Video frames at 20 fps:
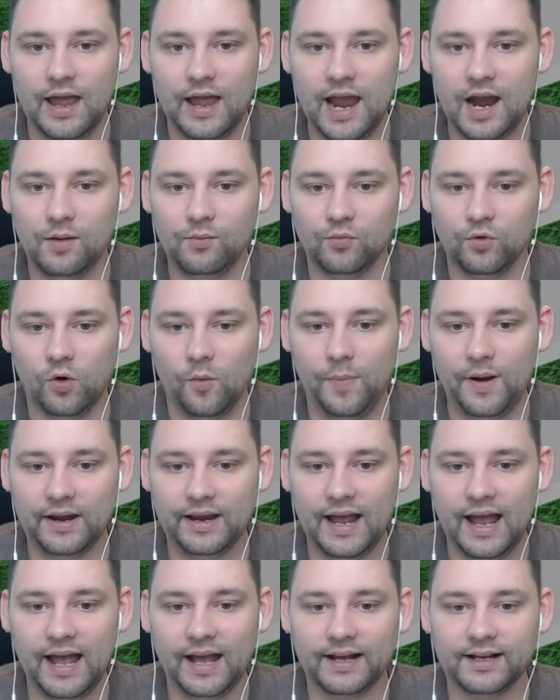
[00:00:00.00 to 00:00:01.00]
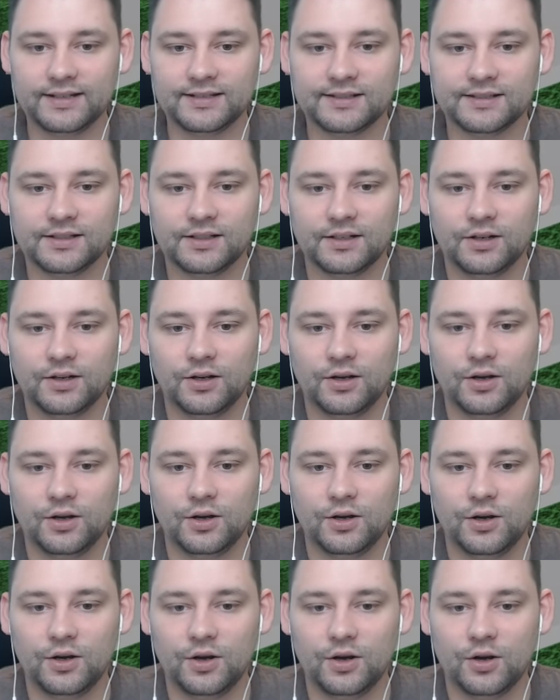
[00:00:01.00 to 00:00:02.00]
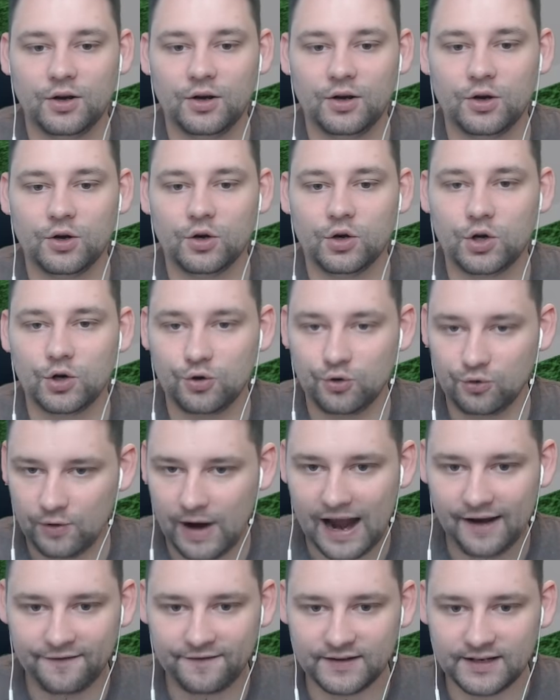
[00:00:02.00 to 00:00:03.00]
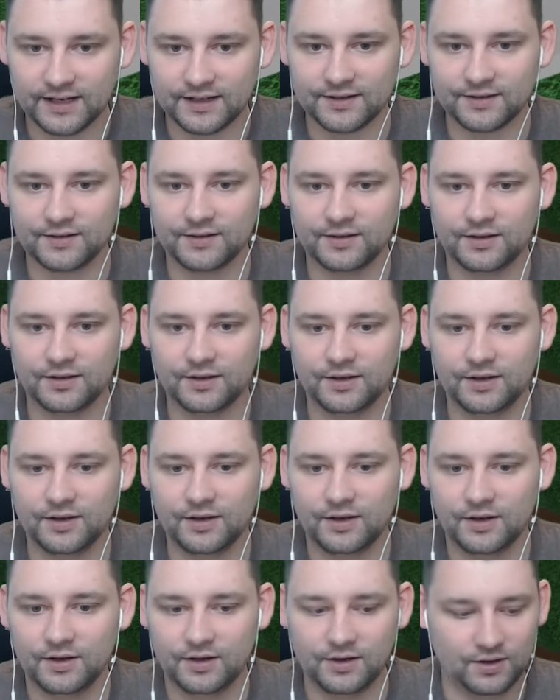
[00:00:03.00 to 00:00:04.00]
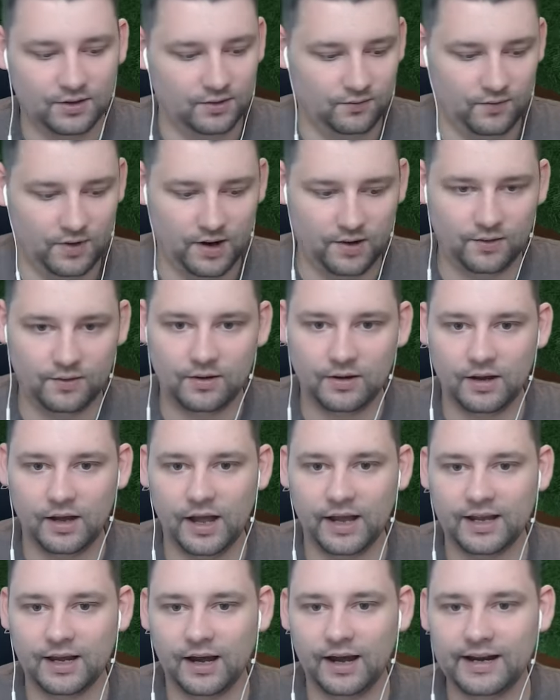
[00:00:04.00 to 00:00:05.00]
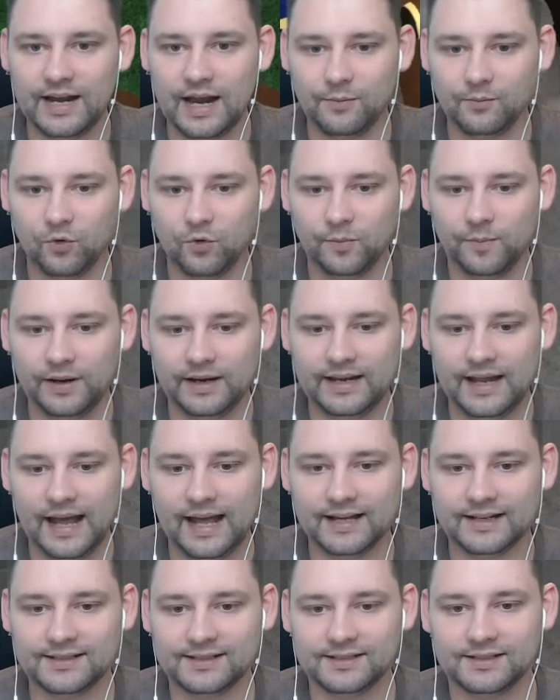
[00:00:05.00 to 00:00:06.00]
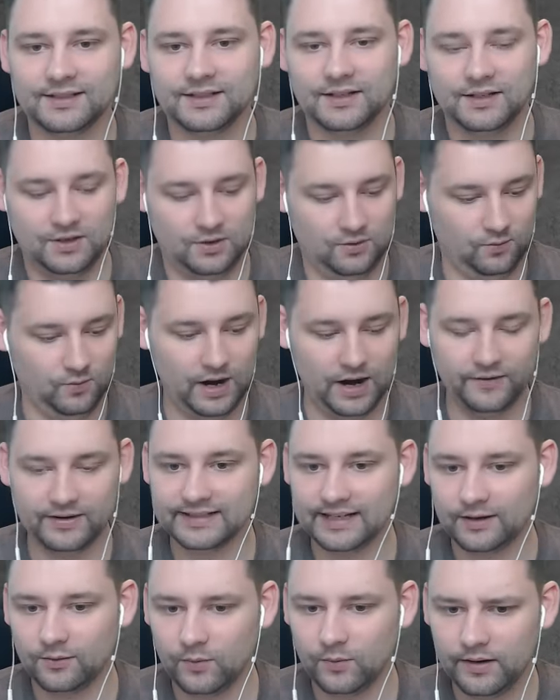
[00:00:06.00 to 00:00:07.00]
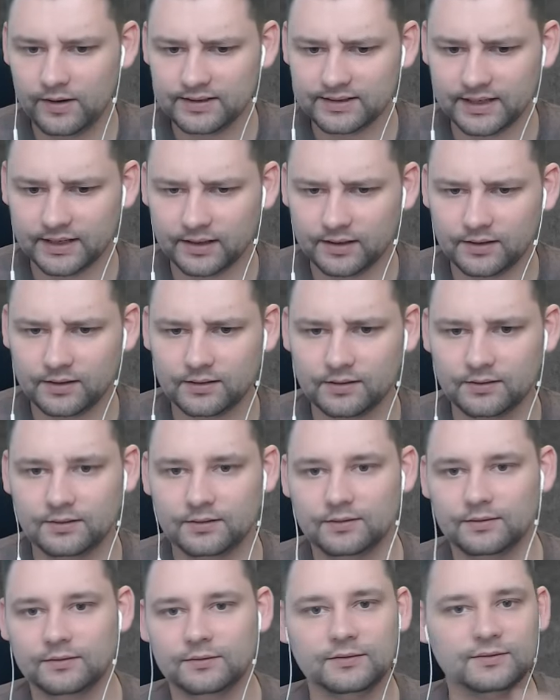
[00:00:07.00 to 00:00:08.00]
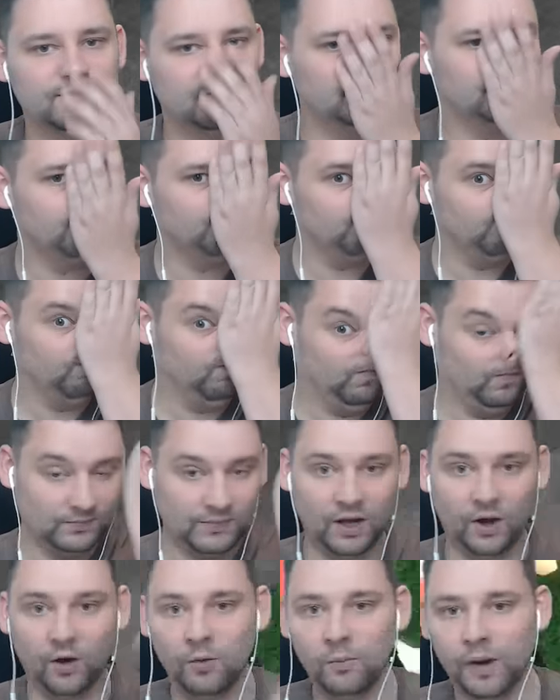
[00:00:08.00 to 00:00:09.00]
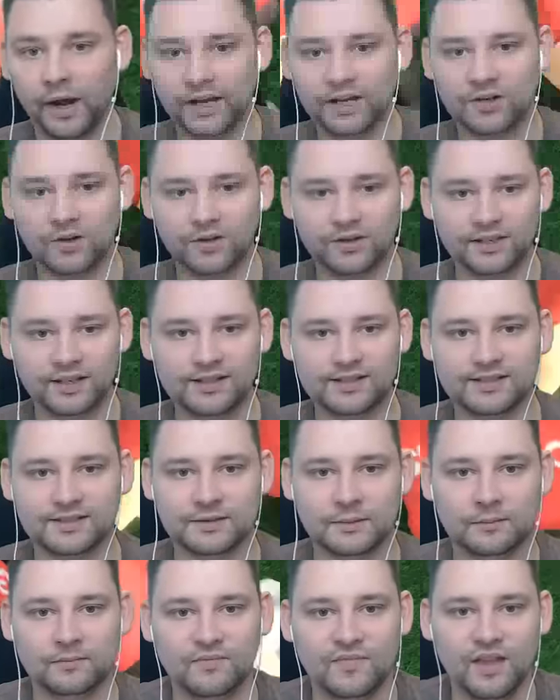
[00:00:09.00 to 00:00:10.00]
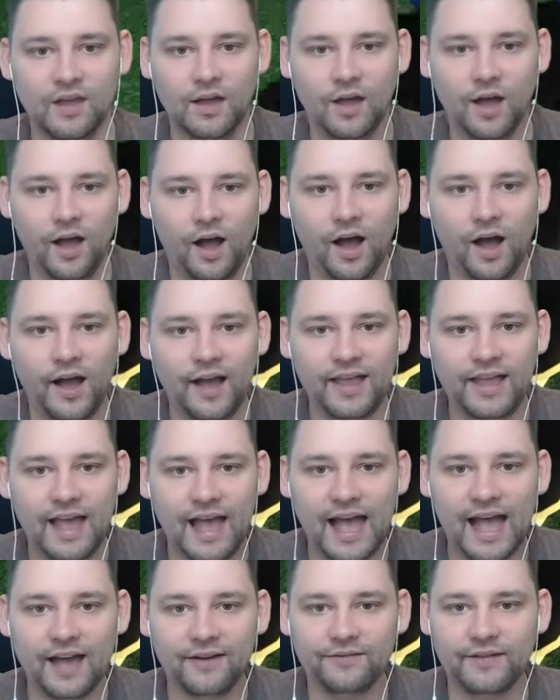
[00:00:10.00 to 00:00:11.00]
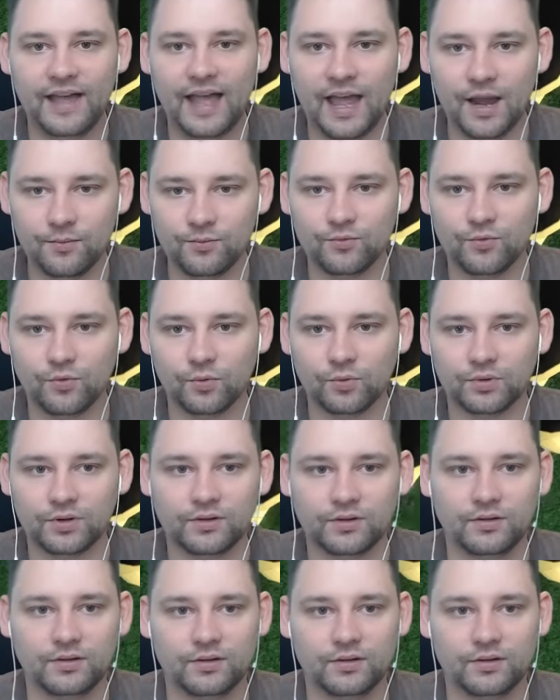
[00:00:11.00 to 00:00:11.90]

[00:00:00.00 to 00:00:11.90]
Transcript: Emerald pickaxe. Crafted. Right, I got an emerald pickaxe. Where is it? Where is it? Oh my goodness. I have emerald.